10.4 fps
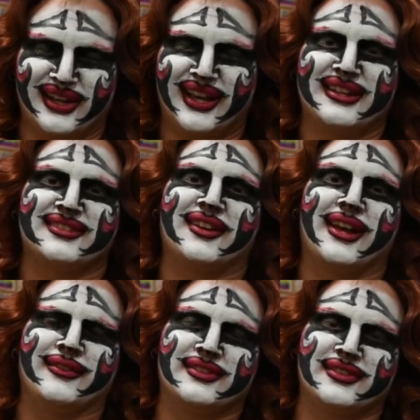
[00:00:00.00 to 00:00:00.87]
we got to kind of
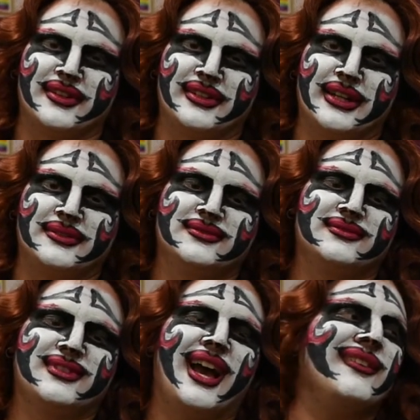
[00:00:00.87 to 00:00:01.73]
start having. So,
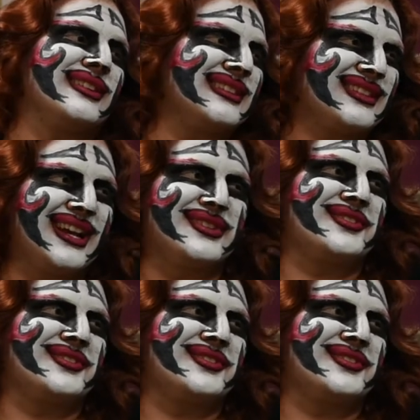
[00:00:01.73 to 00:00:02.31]
having these